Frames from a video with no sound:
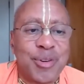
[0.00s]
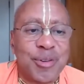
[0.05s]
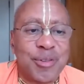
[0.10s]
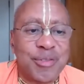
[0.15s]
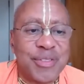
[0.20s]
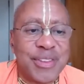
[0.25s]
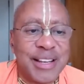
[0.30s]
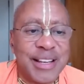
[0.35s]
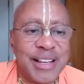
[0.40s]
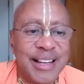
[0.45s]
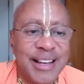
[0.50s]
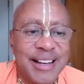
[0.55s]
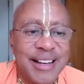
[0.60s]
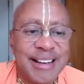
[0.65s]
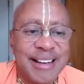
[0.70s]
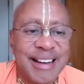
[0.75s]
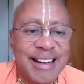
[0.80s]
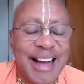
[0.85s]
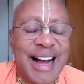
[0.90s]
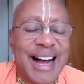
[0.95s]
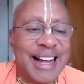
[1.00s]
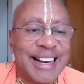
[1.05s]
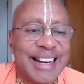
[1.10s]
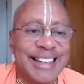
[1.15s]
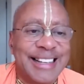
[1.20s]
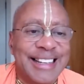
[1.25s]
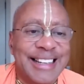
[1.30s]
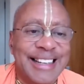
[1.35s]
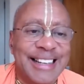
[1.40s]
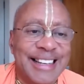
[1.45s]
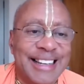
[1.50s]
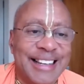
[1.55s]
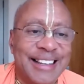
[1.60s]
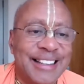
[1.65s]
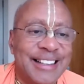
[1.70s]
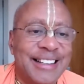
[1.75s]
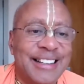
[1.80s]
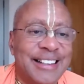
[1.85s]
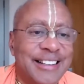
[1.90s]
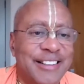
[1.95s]
of the Adi Leela,
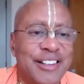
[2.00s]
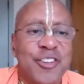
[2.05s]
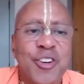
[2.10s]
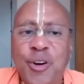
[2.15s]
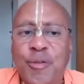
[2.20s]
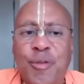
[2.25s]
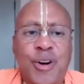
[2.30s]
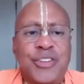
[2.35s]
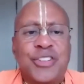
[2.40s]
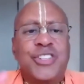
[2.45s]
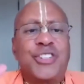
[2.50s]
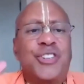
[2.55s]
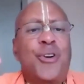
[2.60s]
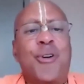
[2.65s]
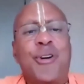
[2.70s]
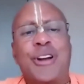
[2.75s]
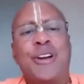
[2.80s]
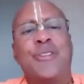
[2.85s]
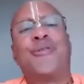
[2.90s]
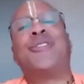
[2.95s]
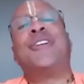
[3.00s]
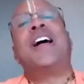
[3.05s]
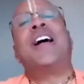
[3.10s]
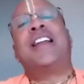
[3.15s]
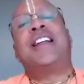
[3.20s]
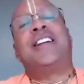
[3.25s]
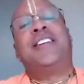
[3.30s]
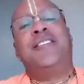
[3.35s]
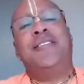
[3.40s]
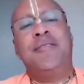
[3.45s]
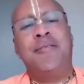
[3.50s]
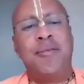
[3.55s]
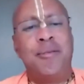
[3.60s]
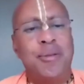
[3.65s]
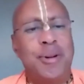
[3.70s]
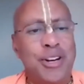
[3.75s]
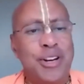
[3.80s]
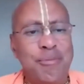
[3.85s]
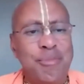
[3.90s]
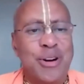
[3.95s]
the universe is already flooded.
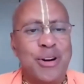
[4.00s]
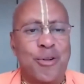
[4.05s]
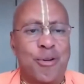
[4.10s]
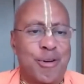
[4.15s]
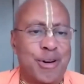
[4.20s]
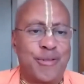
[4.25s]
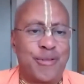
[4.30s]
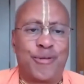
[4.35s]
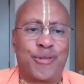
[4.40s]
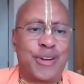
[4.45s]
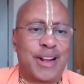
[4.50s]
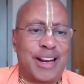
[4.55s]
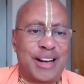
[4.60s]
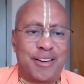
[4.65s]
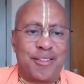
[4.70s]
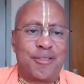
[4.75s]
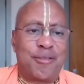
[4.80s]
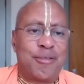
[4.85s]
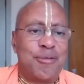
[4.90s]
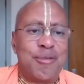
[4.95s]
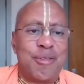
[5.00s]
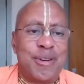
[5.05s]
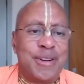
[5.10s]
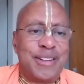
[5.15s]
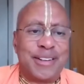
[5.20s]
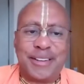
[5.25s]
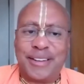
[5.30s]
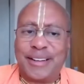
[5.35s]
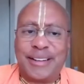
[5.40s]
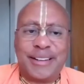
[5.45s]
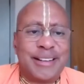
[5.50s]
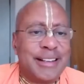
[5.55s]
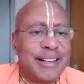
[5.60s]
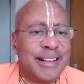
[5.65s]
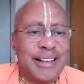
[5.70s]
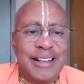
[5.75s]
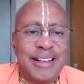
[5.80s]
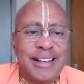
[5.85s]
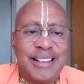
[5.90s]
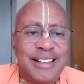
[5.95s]
What do you mean already flooded?
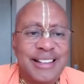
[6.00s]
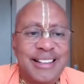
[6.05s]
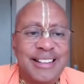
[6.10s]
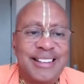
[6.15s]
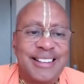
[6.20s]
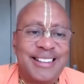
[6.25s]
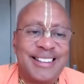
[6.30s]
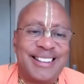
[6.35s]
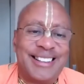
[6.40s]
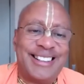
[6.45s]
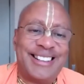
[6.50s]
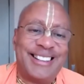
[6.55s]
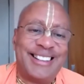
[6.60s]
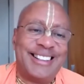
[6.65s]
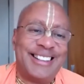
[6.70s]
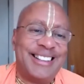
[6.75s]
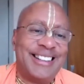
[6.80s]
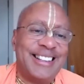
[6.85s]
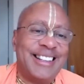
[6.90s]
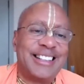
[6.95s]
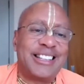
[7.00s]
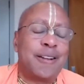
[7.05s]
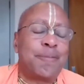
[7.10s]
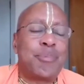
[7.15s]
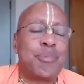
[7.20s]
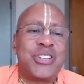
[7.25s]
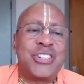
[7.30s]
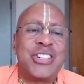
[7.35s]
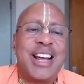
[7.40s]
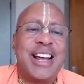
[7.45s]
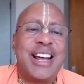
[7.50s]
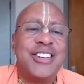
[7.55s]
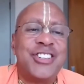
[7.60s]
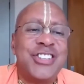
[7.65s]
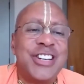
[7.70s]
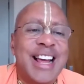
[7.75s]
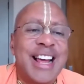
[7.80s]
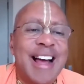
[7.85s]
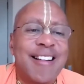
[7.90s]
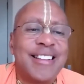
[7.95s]
The
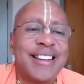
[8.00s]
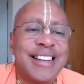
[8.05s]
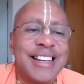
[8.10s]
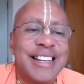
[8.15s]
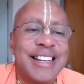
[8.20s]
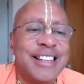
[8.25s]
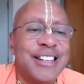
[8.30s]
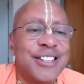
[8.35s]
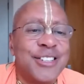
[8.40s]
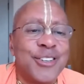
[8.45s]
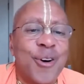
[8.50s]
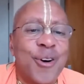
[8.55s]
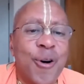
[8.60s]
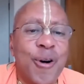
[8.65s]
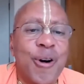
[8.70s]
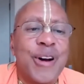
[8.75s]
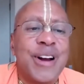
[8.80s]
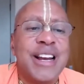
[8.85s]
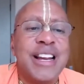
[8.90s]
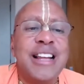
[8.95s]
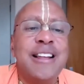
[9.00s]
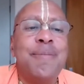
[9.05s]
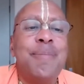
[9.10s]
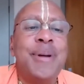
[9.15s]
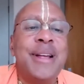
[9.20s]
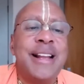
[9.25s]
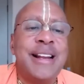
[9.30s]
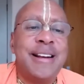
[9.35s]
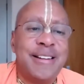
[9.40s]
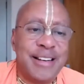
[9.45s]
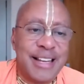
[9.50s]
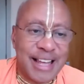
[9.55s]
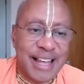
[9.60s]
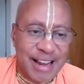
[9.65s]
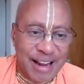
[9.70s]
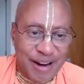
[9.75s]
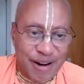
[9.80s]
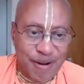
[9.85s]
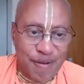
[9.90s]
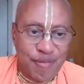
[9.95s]
potentiality has already been
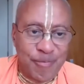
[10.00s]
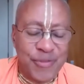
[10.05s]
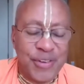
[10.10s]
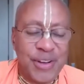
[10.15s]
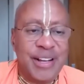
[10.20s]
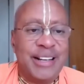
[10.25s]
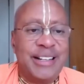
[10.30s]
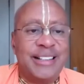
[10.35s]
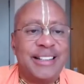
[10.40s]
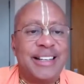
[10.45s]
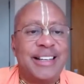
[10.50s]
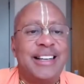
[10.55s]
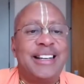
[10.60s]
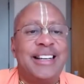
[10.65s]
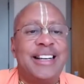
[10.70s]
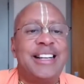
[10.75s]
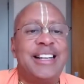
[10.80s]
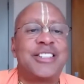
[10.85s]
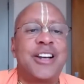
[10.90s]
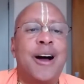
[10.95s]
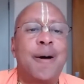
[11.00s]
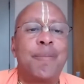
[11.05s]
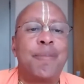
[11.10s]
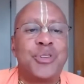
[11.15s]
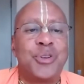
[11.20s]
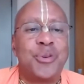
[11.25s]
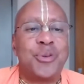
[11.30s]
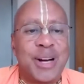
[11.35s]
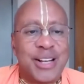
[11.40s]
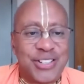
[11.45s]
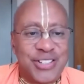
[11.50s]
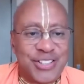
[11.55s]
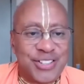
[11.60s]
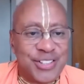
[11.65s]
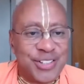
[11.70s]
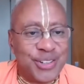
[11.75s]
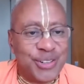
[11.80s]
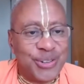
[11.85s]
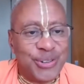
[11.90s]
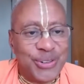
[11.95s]
there. It's up to us
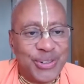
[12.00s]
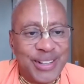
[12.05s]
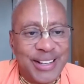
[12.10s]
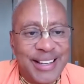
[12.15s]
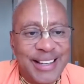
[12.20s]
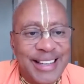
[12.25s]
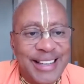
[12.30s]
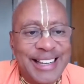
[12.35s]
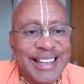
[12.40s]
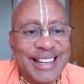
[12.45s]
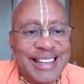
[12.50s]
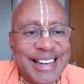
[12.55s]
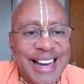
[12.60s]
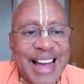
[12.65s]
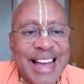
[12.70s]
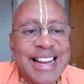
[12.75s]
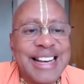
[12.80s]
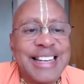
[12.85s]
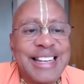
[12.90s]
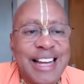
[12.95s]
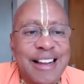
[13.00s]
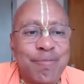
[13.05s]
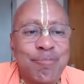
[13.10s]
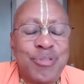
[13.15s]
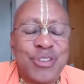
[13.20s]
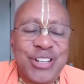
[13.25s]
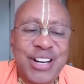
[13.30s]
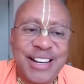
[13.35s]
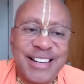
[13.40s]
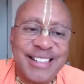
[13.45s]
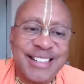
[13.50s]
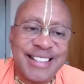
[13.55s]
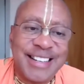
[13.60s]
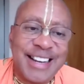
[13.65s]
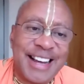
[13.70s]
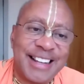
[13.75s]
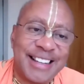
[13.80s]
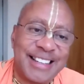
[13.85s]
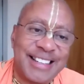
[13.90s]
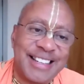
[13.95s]
to ignite that
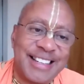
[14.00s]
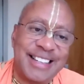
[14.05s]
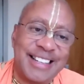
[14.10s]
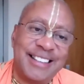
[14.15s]
potentiality.